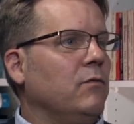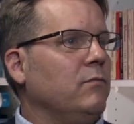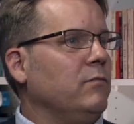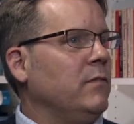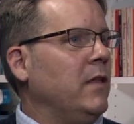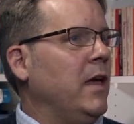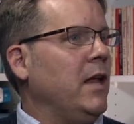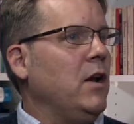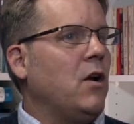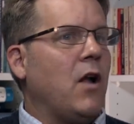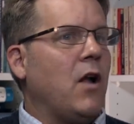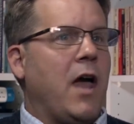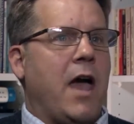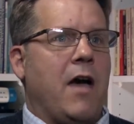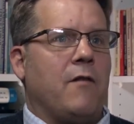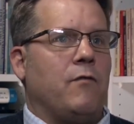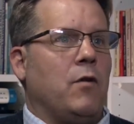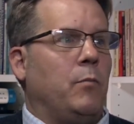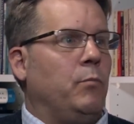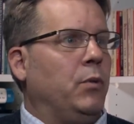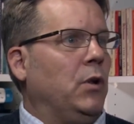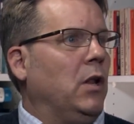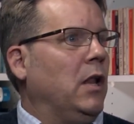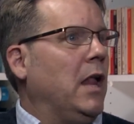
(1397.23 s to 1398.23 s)
they don't have
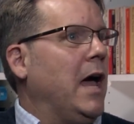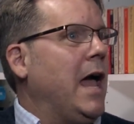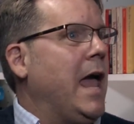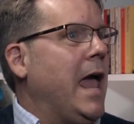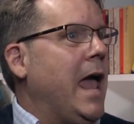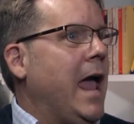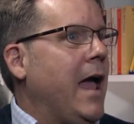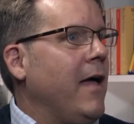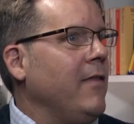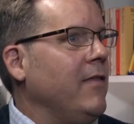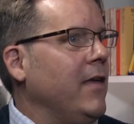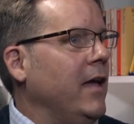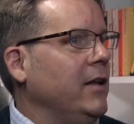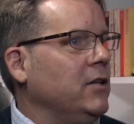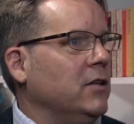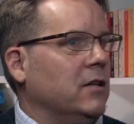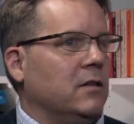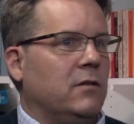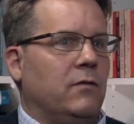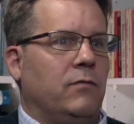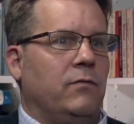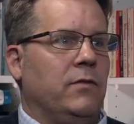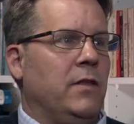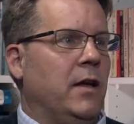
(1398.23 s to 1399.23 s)
a plan.
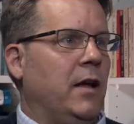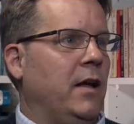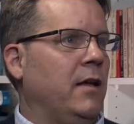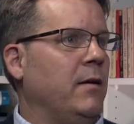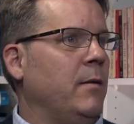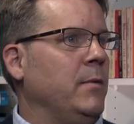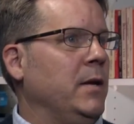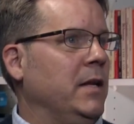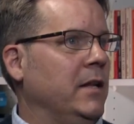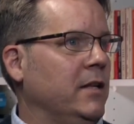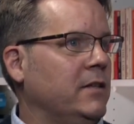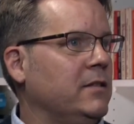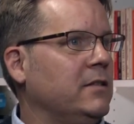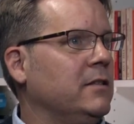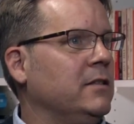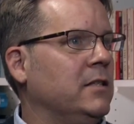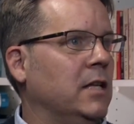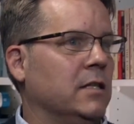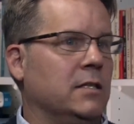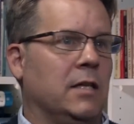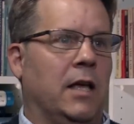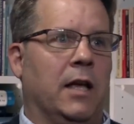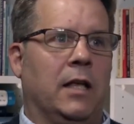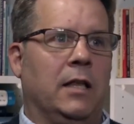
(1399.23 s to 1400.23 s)
It's
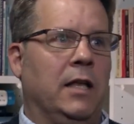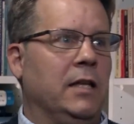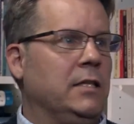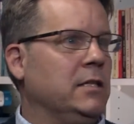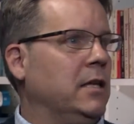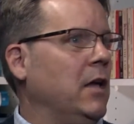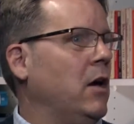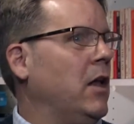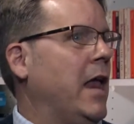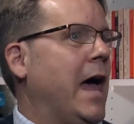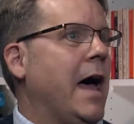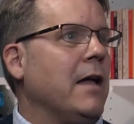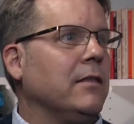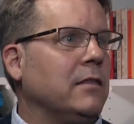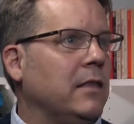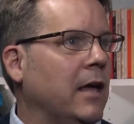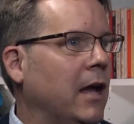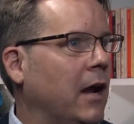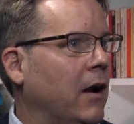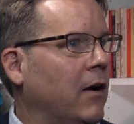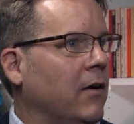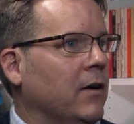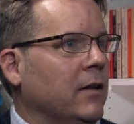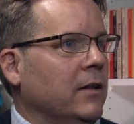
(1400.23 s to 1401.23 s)
just like, let's get out
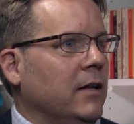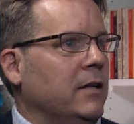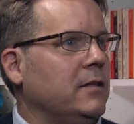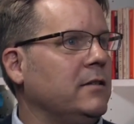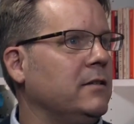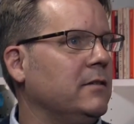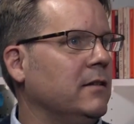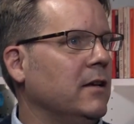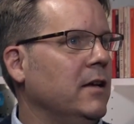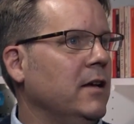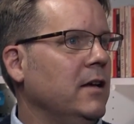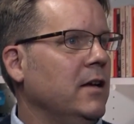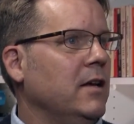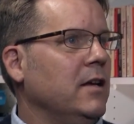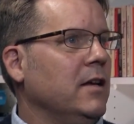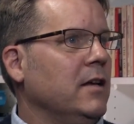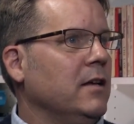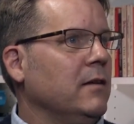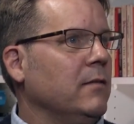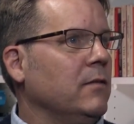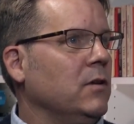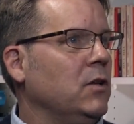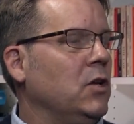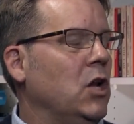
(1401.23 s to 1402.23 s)
there and let's,
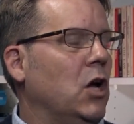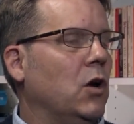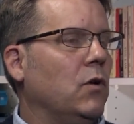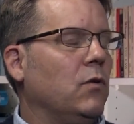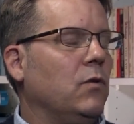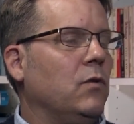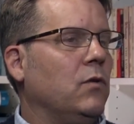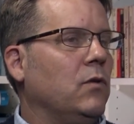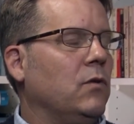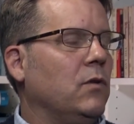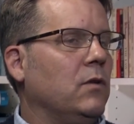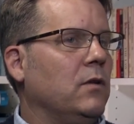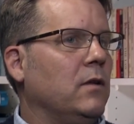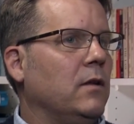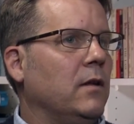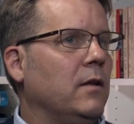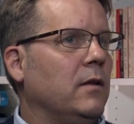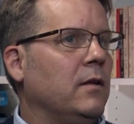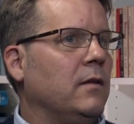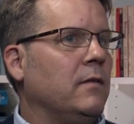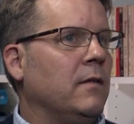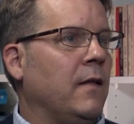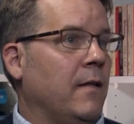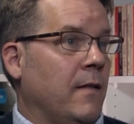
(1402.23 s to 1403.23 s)
you know,
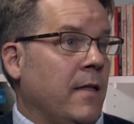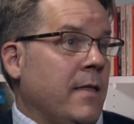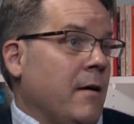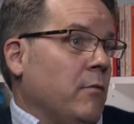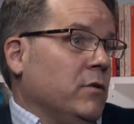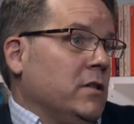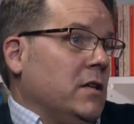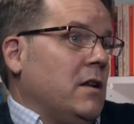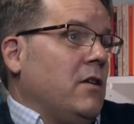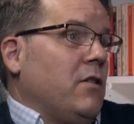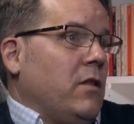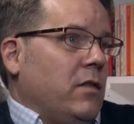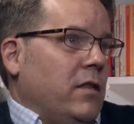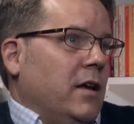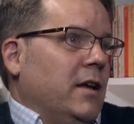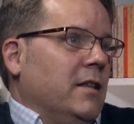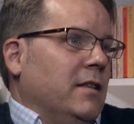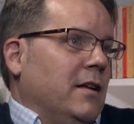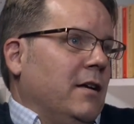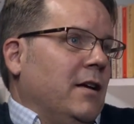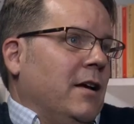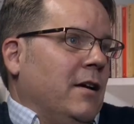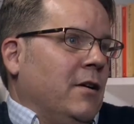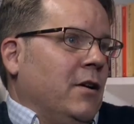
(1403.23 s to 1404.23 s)
and that was another thing in
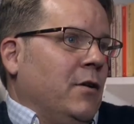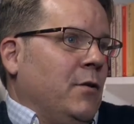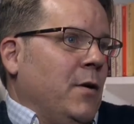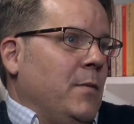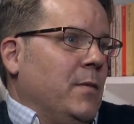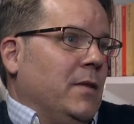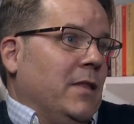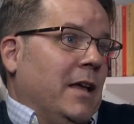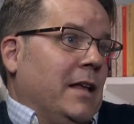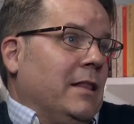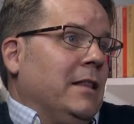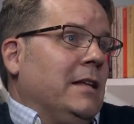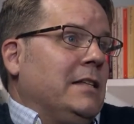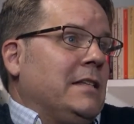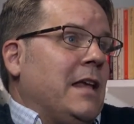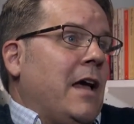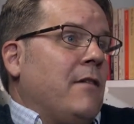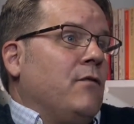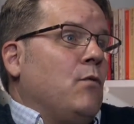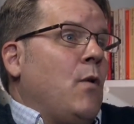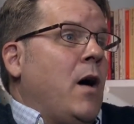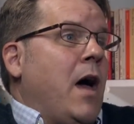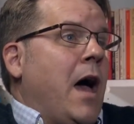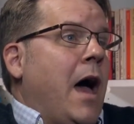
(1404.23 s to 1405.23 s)
the agreement. Like, let's
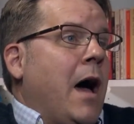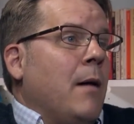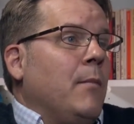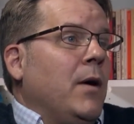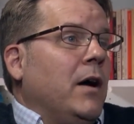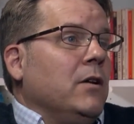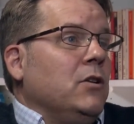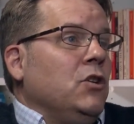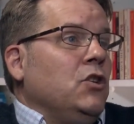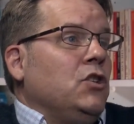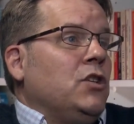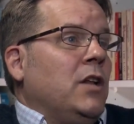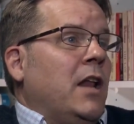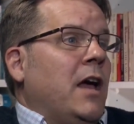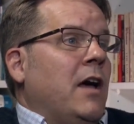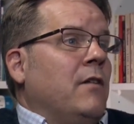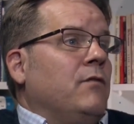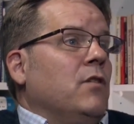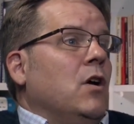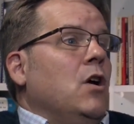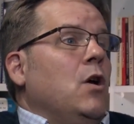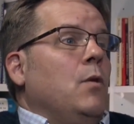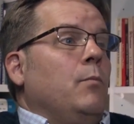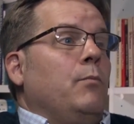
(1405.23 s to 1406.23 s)
have, how about you should
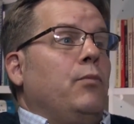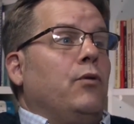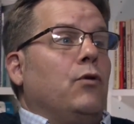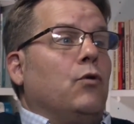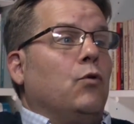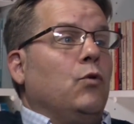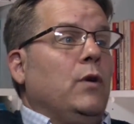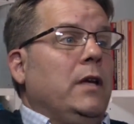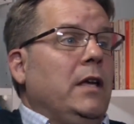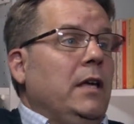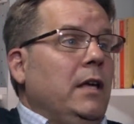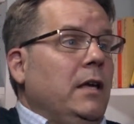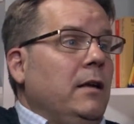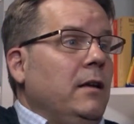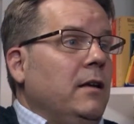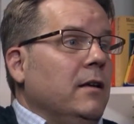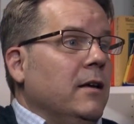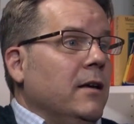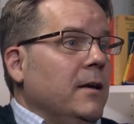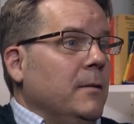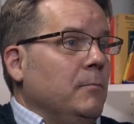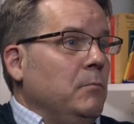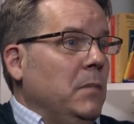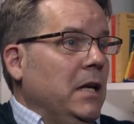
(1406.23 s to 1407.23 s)
have
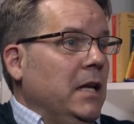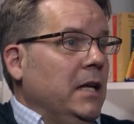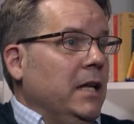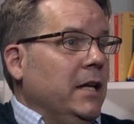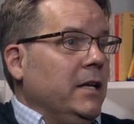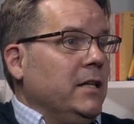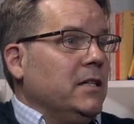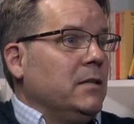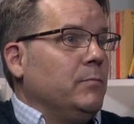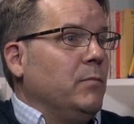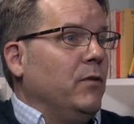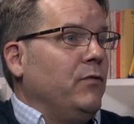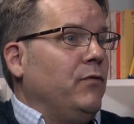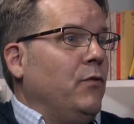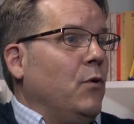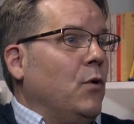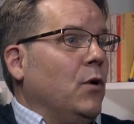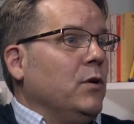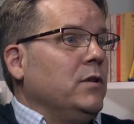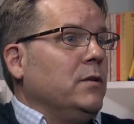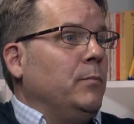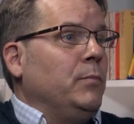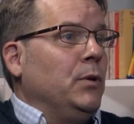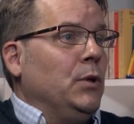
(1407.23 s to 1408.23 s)
pre-meetings
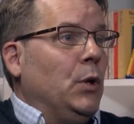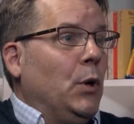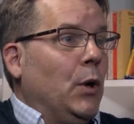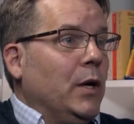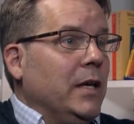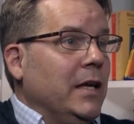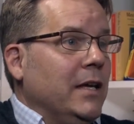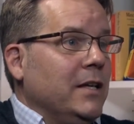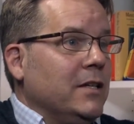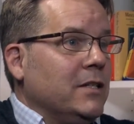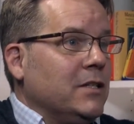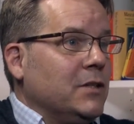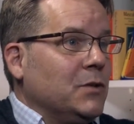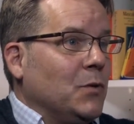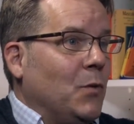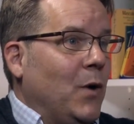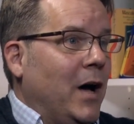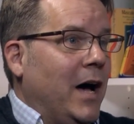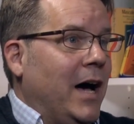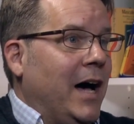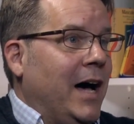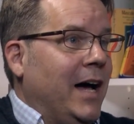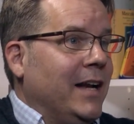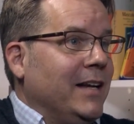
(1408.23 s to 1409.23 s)
before deploying
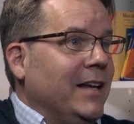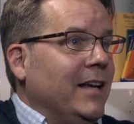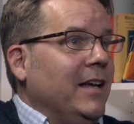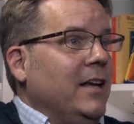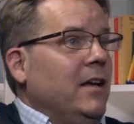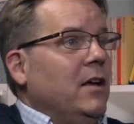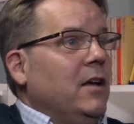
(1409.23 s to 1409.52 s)
SWAT,